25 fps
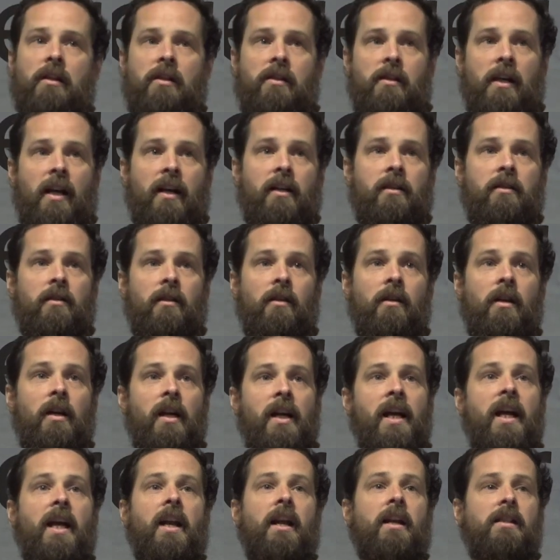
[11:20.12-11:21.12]
sector
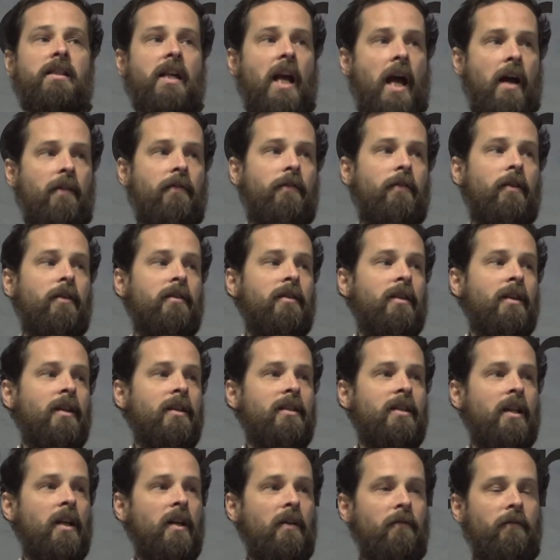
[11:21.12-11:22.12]
in its effort
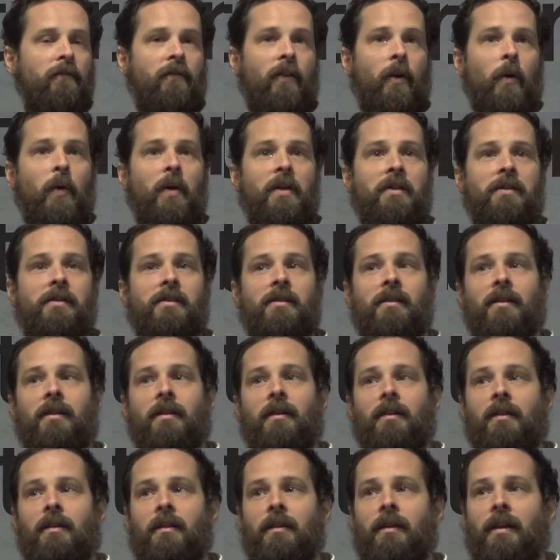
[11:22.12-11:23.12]
to influence
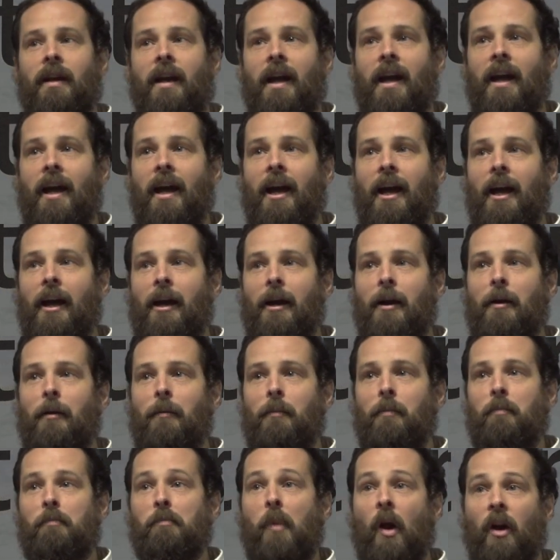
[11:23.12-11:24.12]

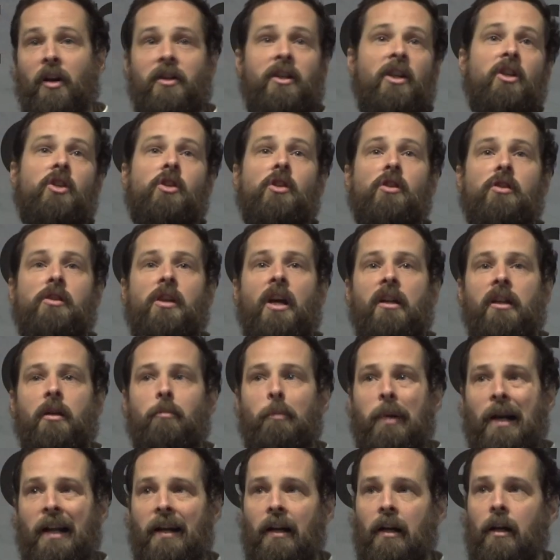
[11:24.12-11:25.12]
politicians on the
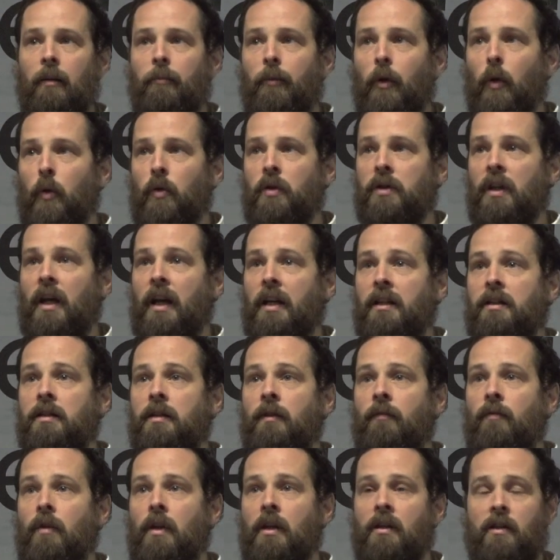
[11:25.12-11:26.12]
political process.
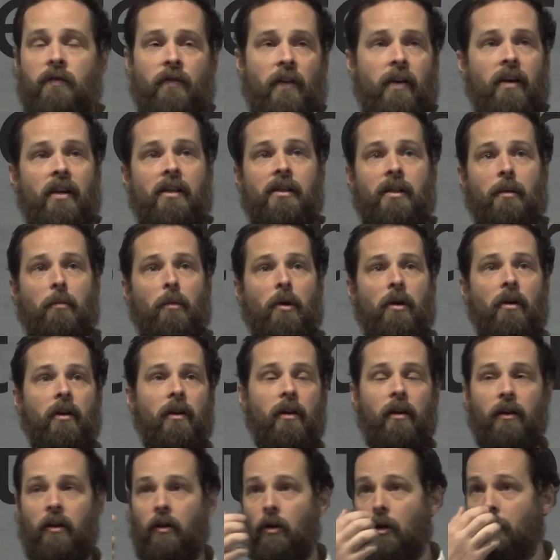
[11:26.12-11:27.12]
It's very similar
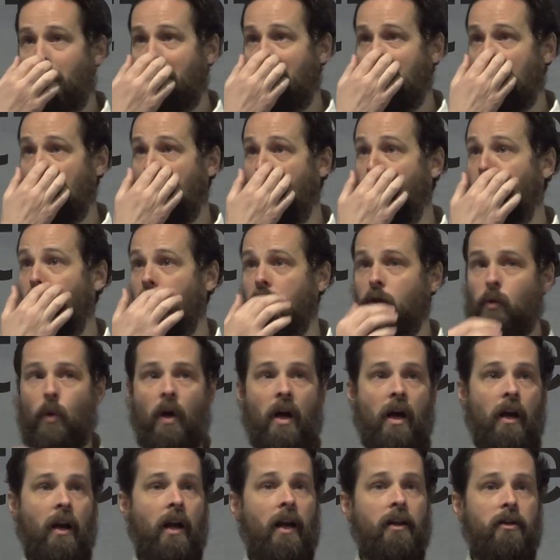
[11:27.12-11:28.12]
at a European level as
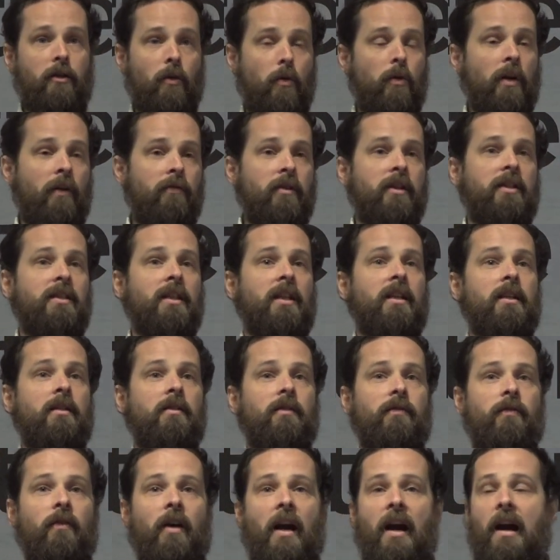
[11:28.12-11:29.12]
well. I don't have the data
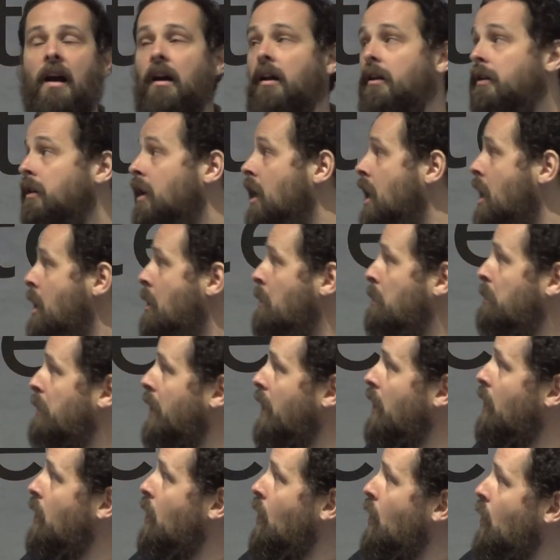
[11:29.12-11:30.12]
for Ireland.
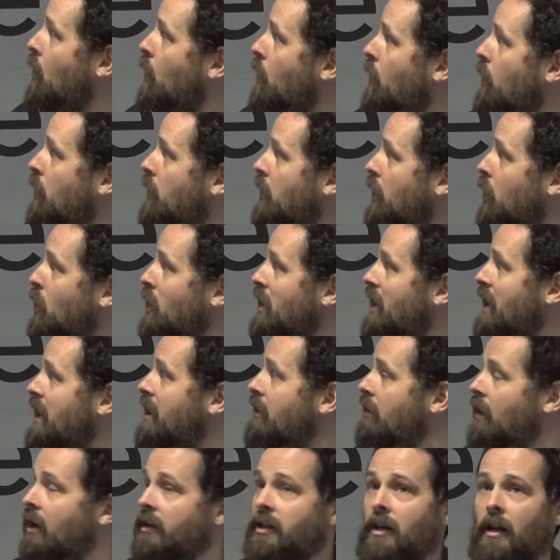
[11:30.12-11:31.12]
But
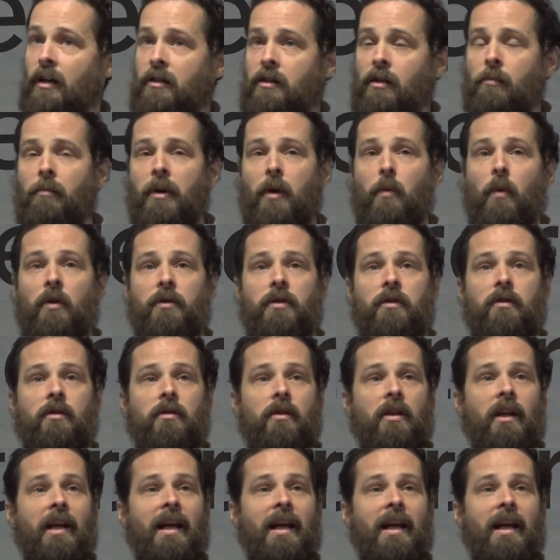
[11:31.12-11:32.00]
year on year, somebody once